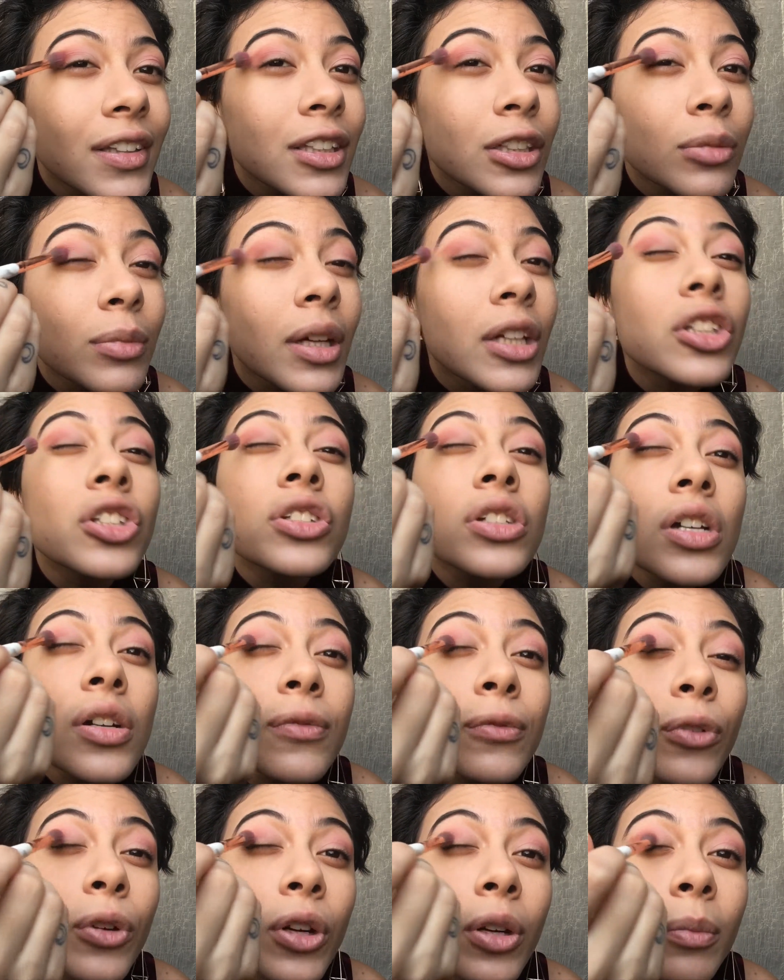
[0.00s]
too much
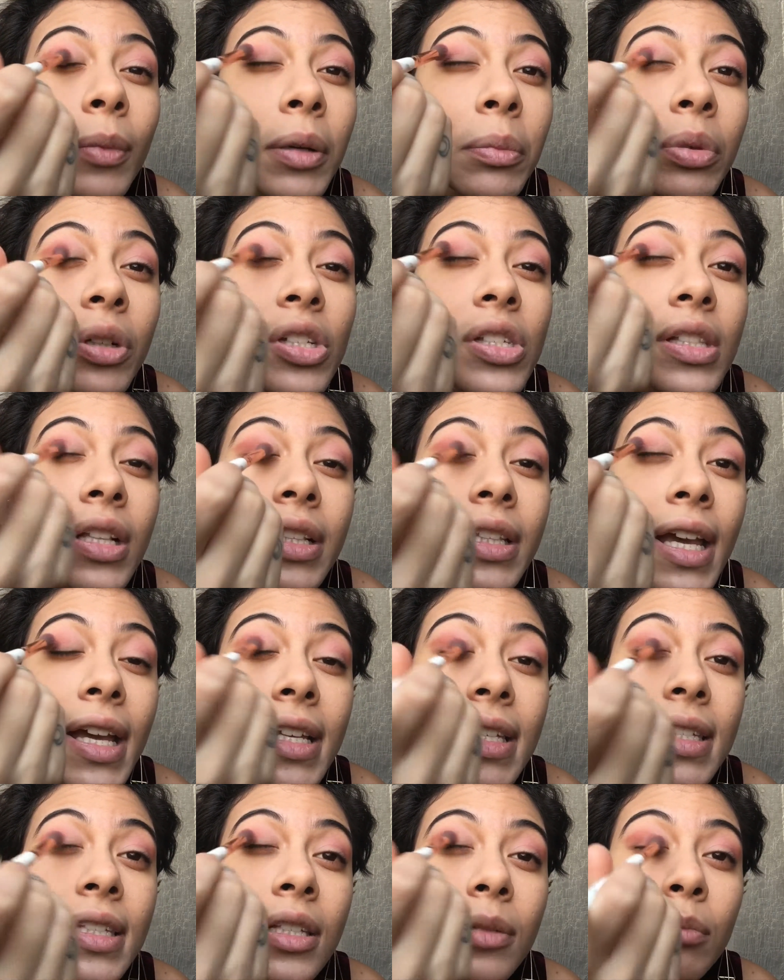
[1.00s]
for my personal
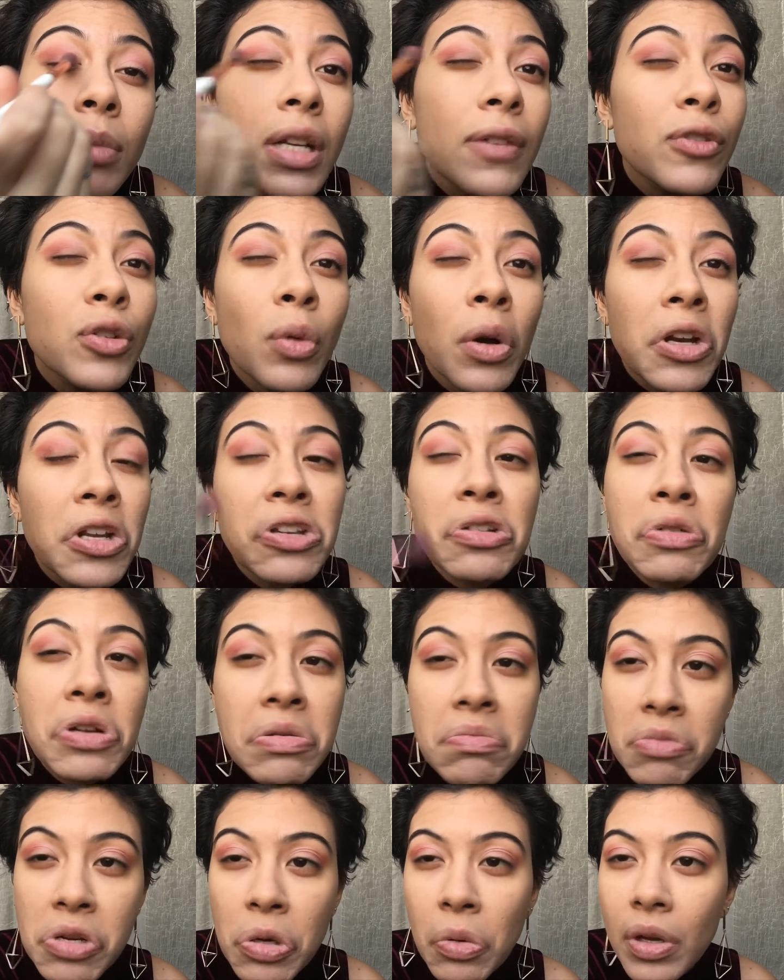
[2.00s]
taste. But if you want
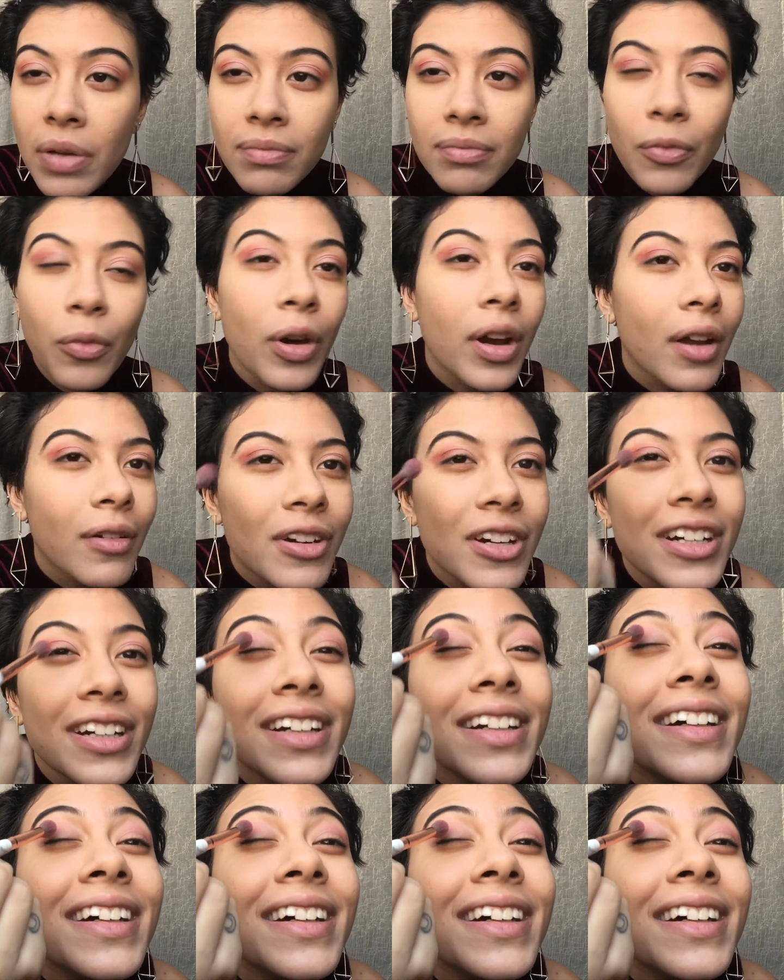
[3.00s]
to do it, whatever.